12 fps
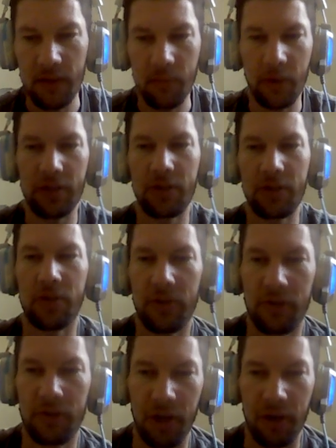What did you do,
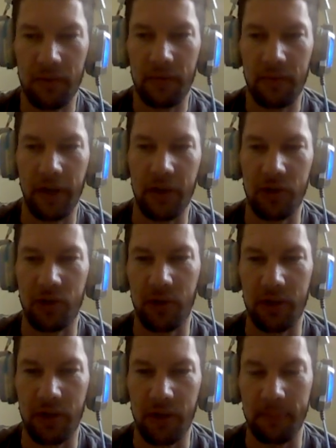Joe, in the
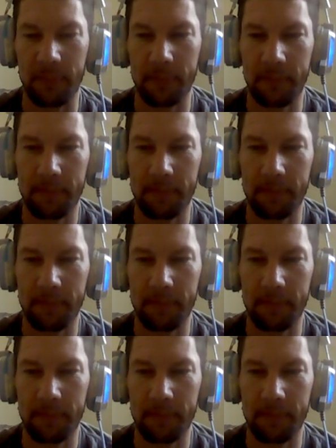short term?